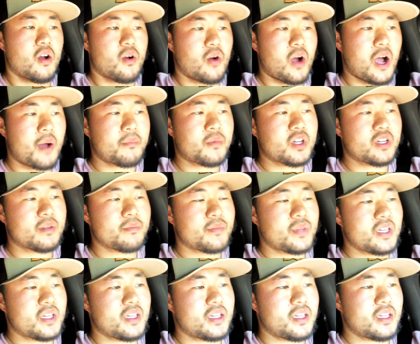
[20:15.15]
I'm gonna
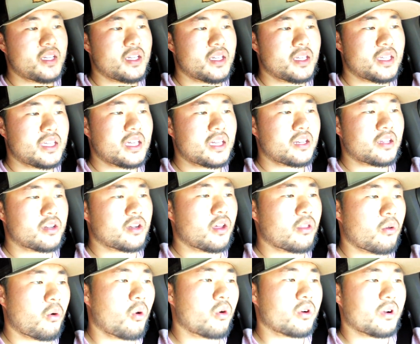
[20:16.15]
be getting
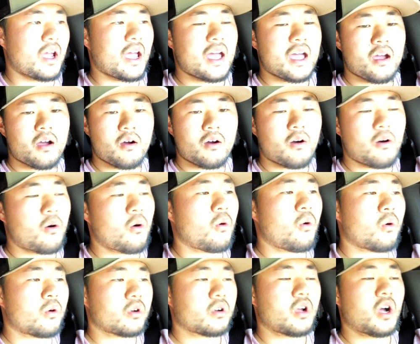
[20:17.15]
another
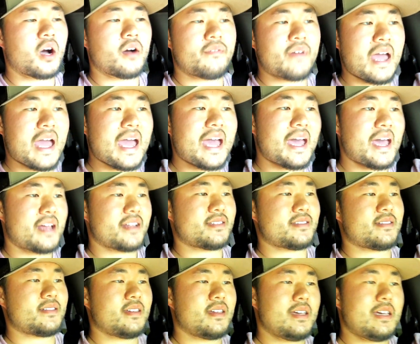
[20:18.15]
order of
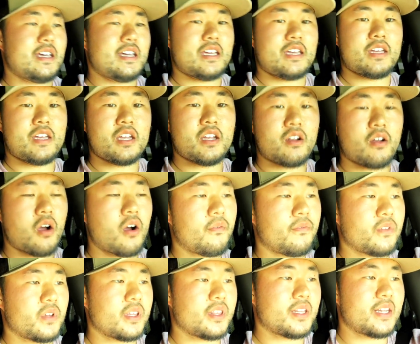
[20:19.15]
hats here,
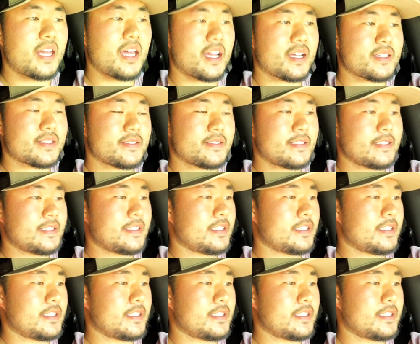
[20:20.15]
hopefully in the next